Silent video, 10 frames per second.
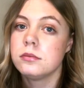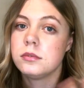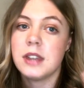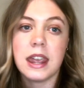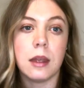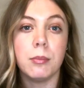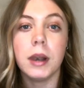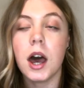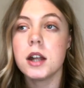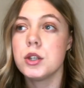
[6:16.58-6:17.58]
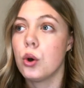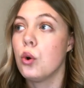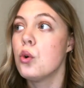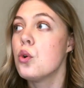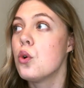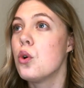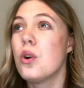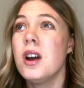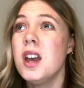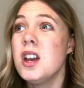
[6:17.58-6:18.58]
taking blood,
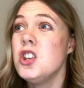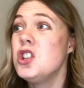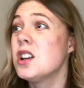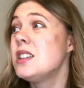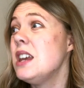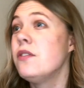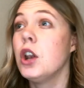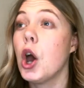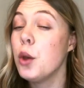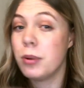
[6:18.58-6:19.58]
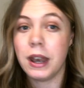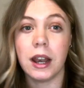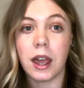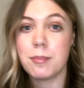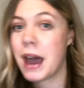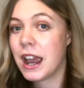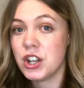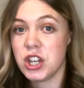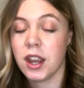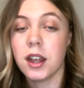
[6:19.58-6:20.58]
or just even opening like
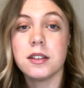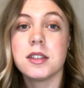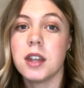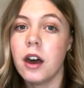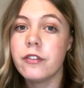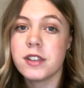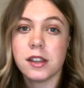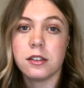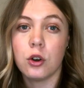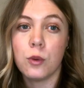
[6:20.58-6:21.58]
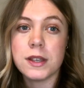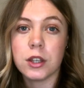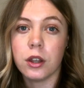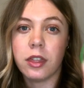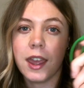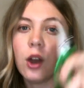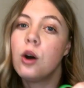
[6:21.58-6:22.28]
packaging and stuff. Scissors are always a good thing.